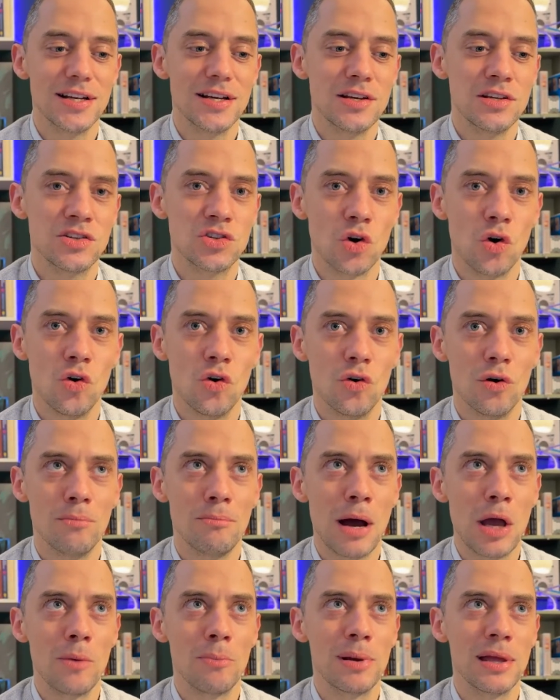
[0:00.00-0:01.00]
So
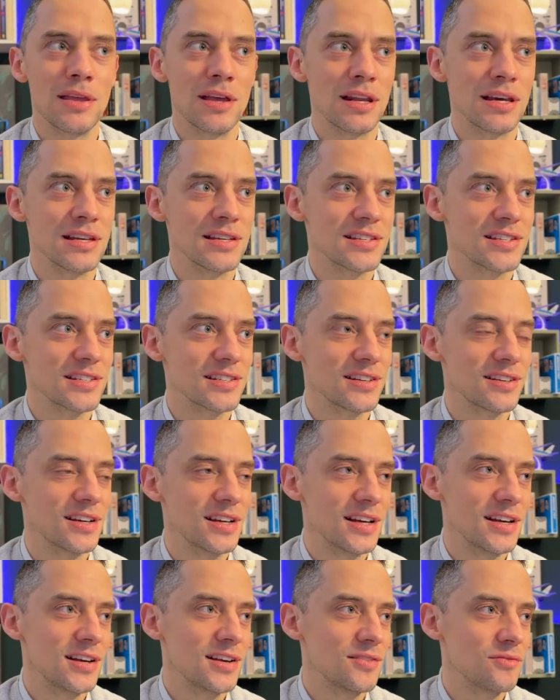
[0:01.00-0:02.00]
my opinion is,
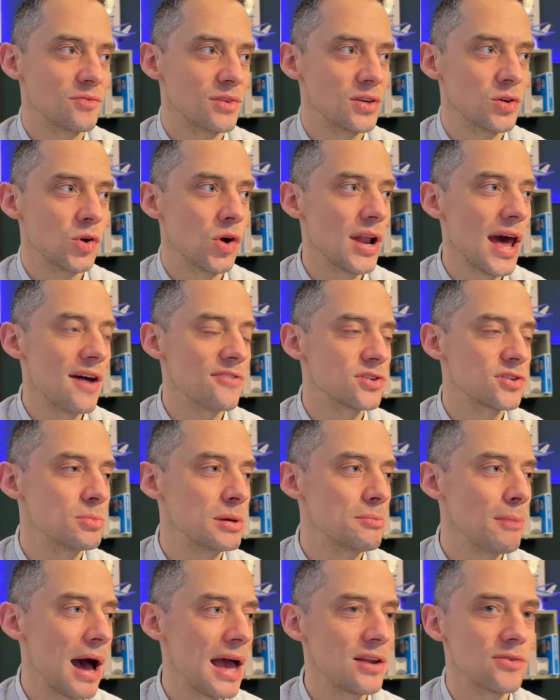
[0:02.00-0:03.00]
you don't have
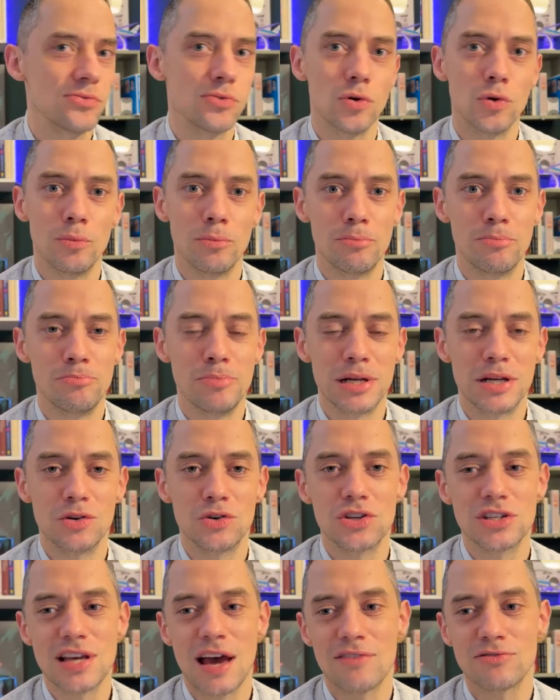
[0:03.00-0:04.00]
mindful, but you
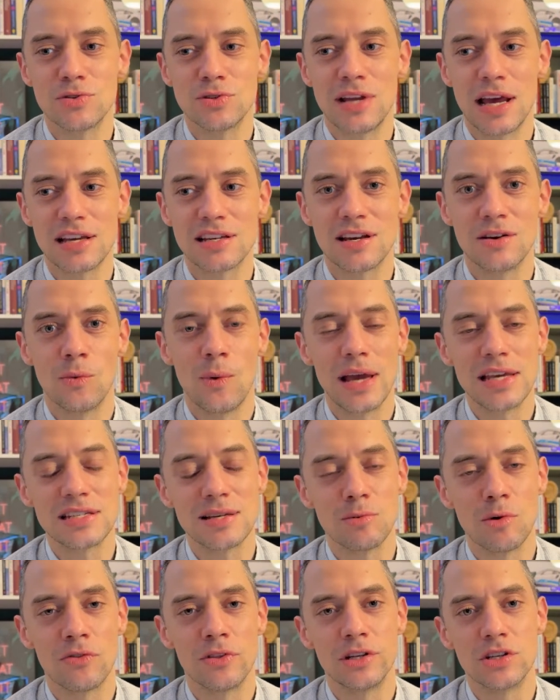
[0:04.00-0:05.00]
just have to take away
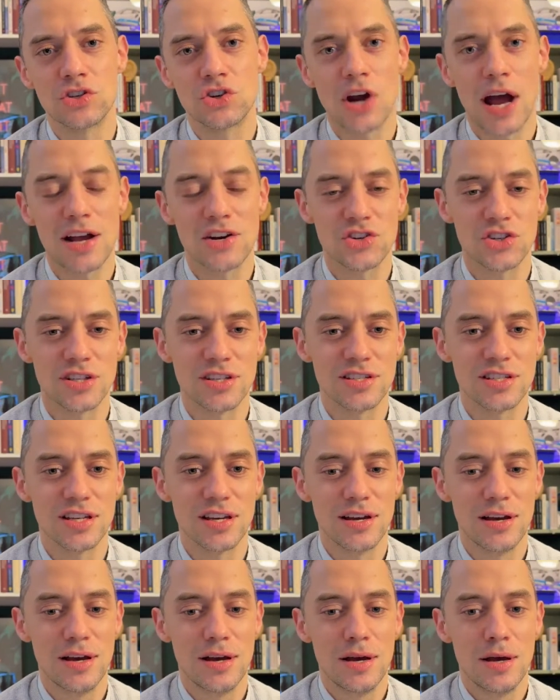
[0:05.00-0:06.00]
some of the distractions.
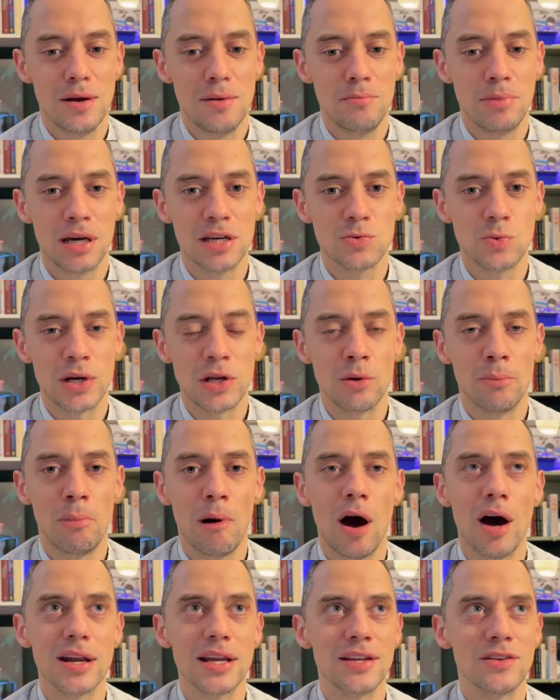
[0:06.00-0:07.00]
Because when your
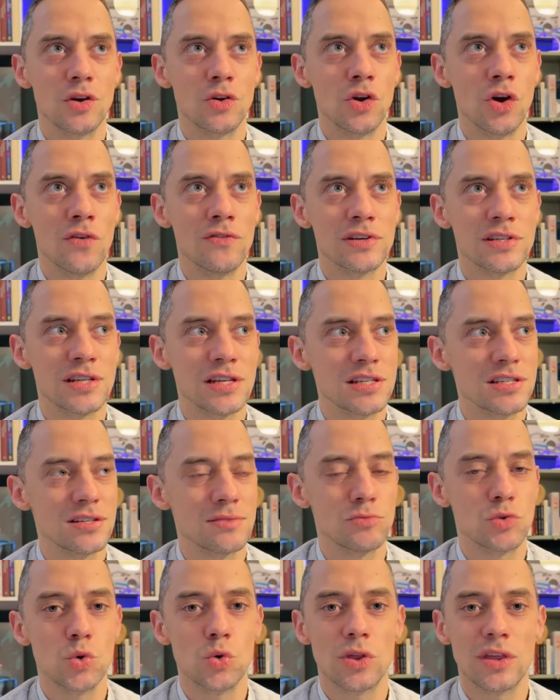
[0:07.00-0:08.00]
body and your nervous
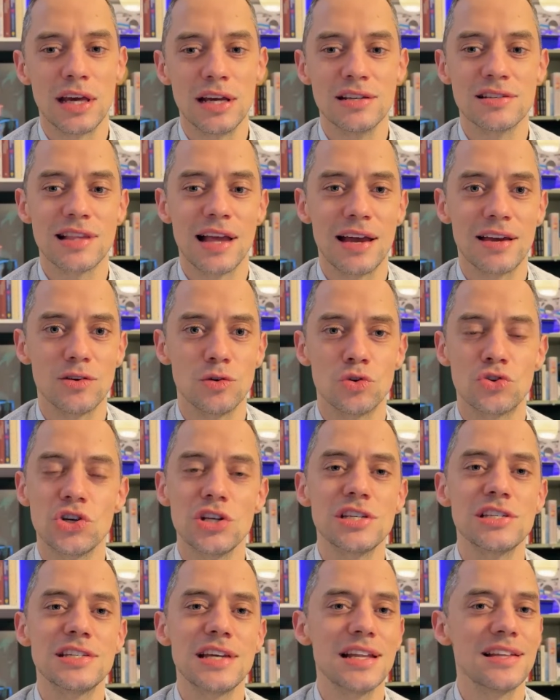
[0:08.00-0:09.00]
system do things like you
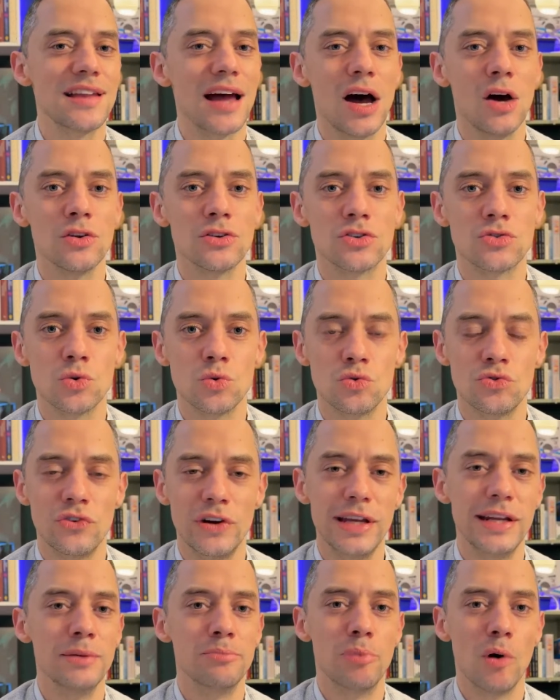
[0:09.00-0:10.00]
just sit down to
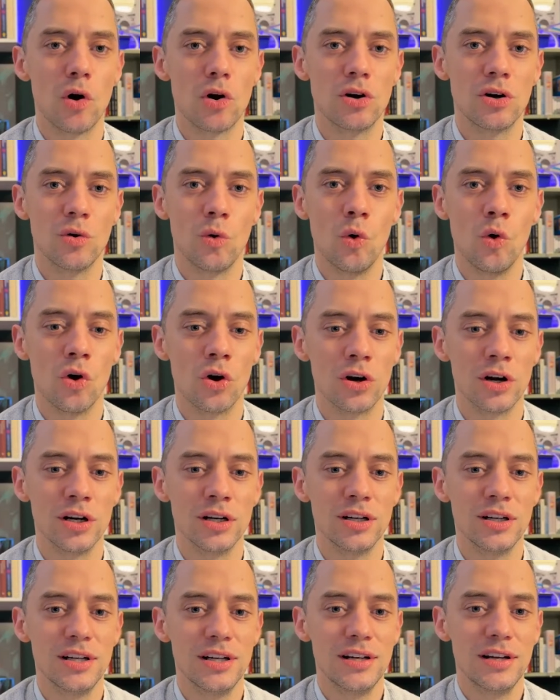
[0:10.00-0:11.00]
read a book,
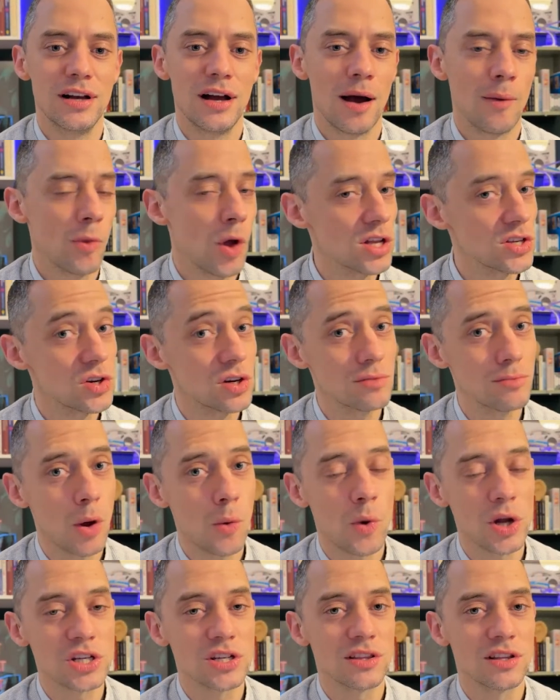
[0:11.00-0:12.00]
or I'm not talking about
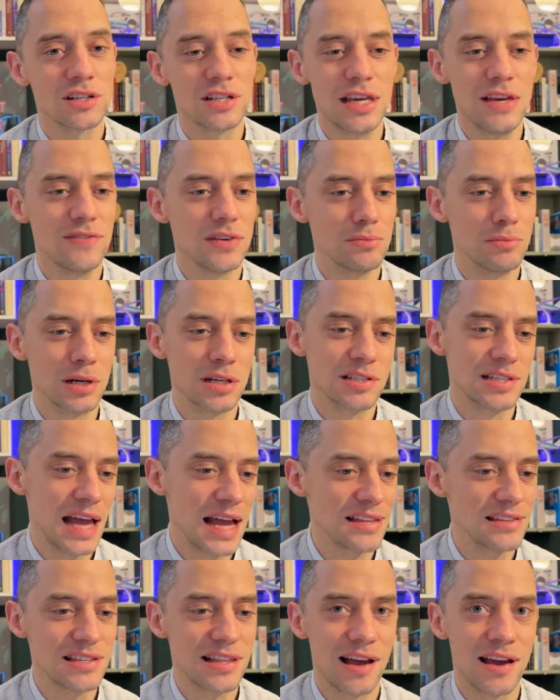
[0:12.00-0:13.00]
watching the TV, because
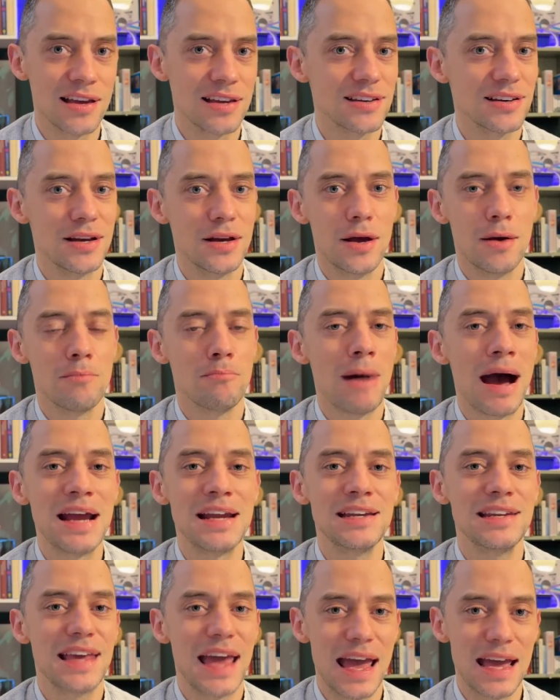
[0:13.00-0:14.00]
that's like
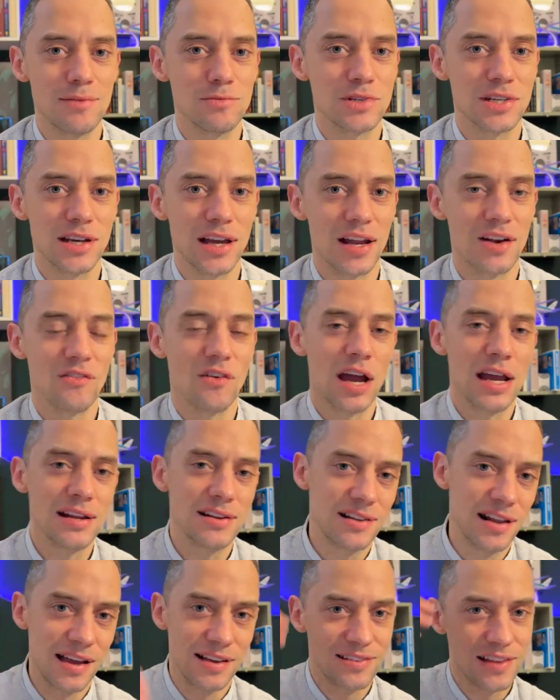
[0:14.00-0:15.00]
mind games again,
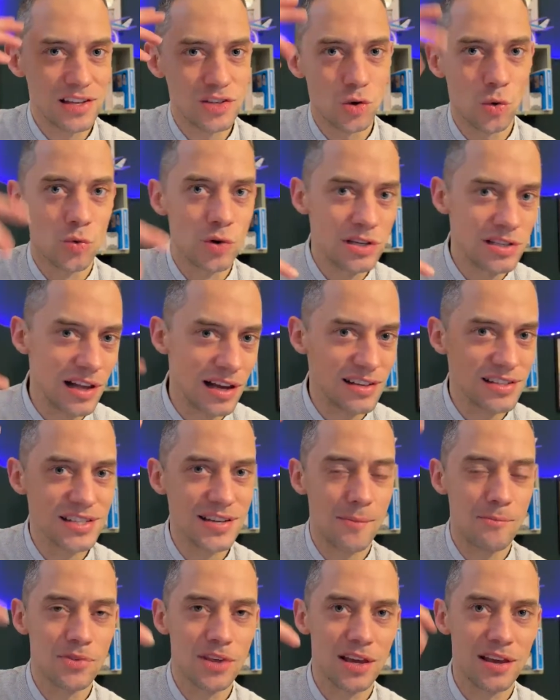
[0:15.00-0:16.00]
right? Like there's always like
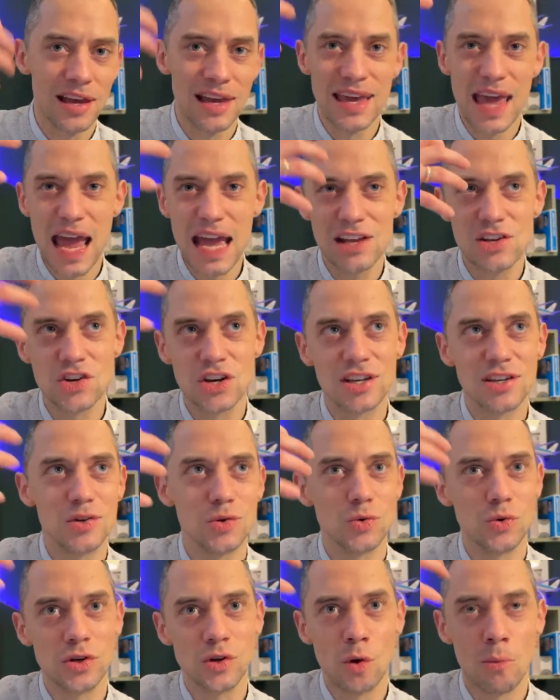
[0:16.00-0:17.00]
something engaging
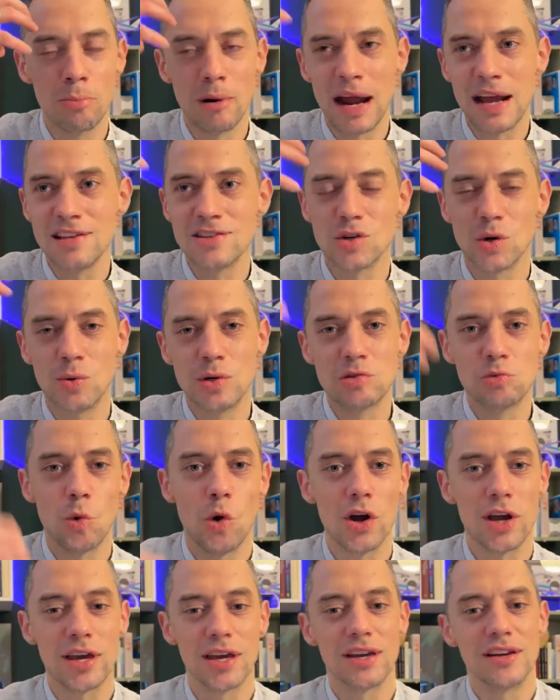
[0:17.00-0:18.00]
you and your brain's always
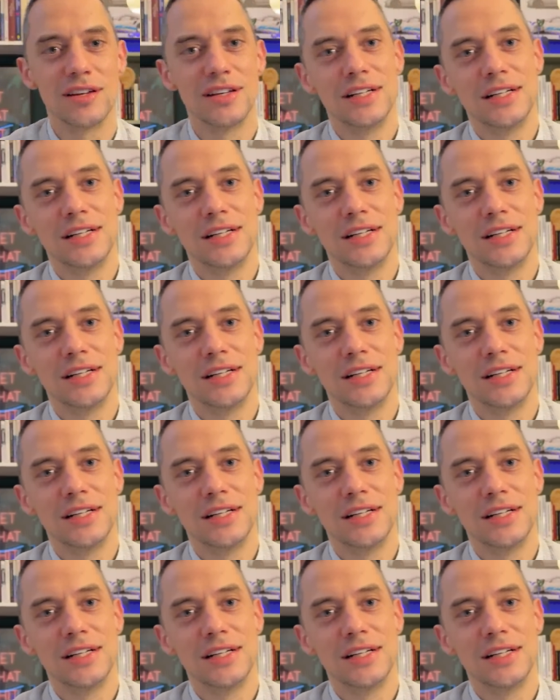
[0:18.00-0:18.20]
working.